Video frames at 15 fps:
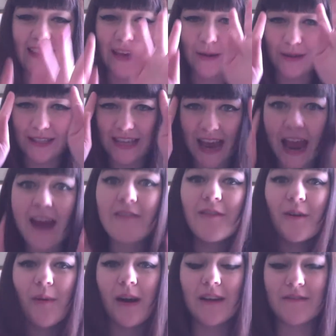There was every
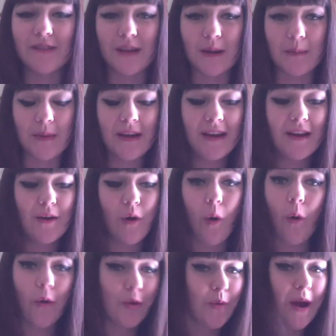one of them,
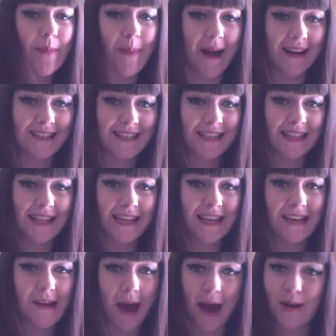all the way back to
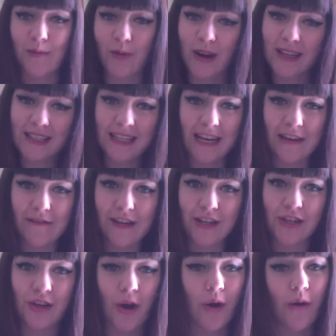the Adam West TV
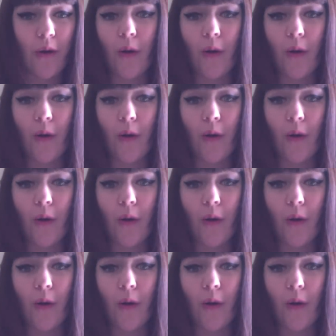show,